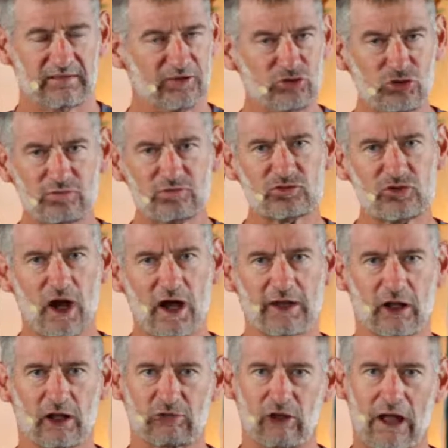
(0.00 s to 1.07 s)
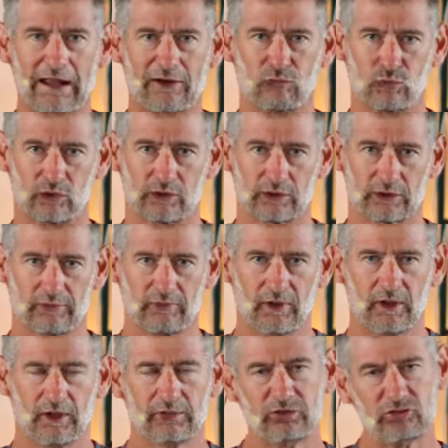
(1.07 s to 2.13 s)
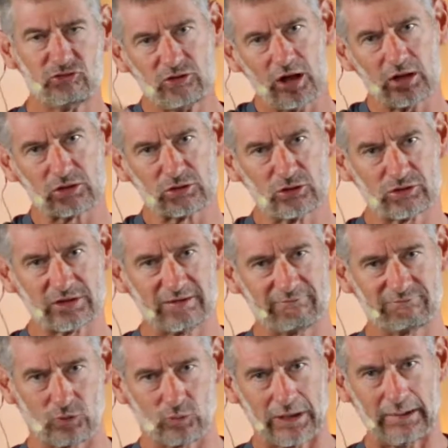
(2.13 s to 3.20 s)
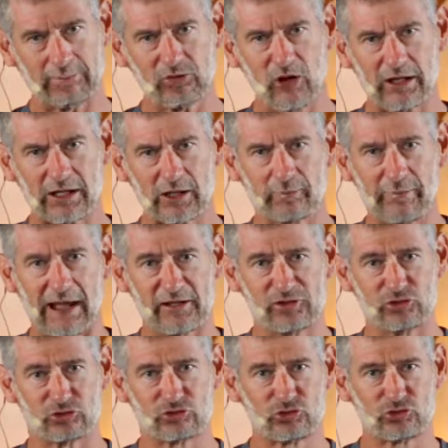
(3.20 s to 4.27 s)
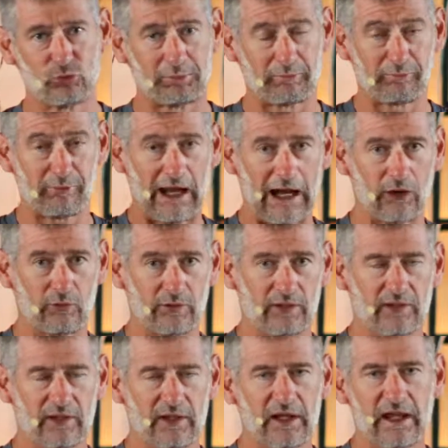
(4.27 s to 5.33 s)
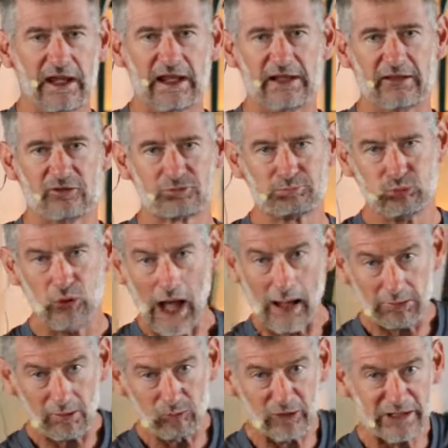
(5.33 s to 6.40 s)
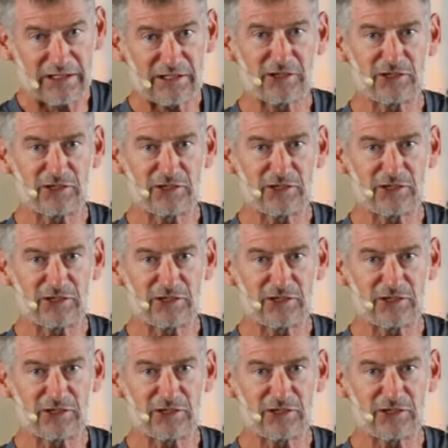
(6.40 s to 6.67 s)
unless you've done a lot of work, you start looking for what I'm talking about in your superpower, it is probably